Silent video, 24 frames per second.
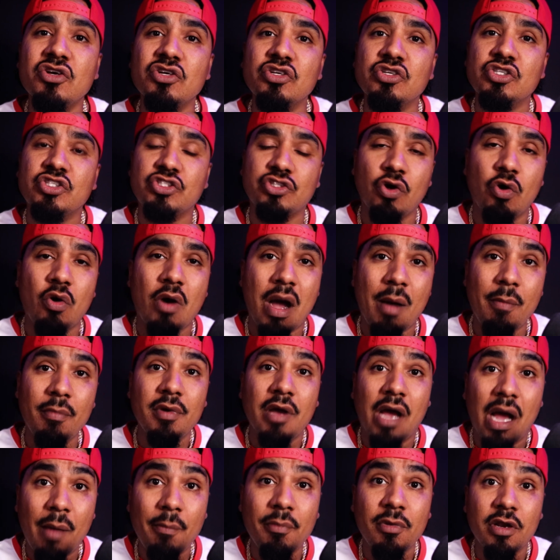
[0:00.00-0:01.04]
So I'm
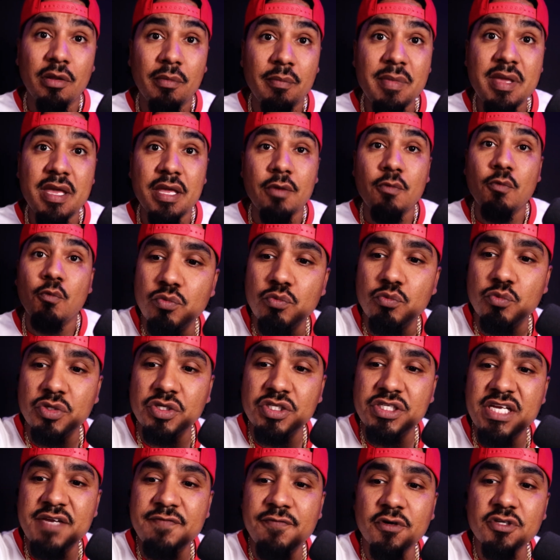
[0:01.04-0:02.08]
gonna admit, when
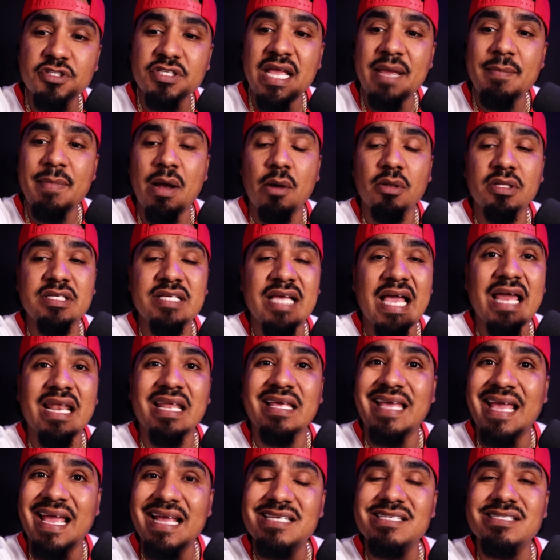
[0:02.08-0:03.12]
she first came out with these
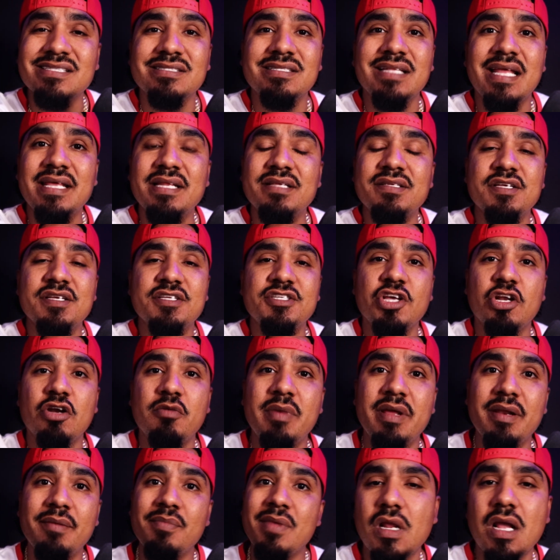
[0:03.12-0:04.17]
allegations, ladies and
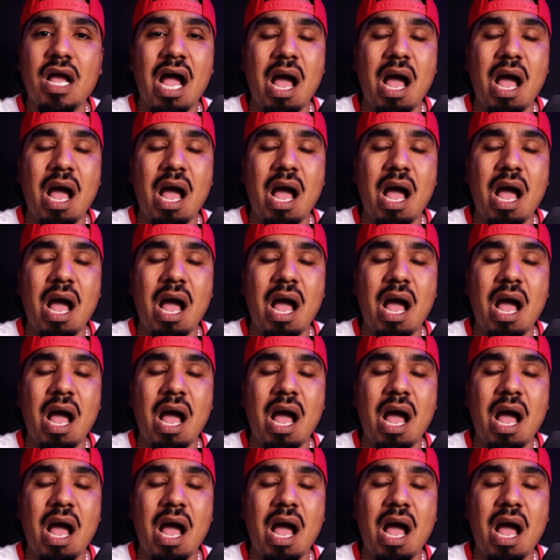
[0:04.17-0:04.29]
gentlemen,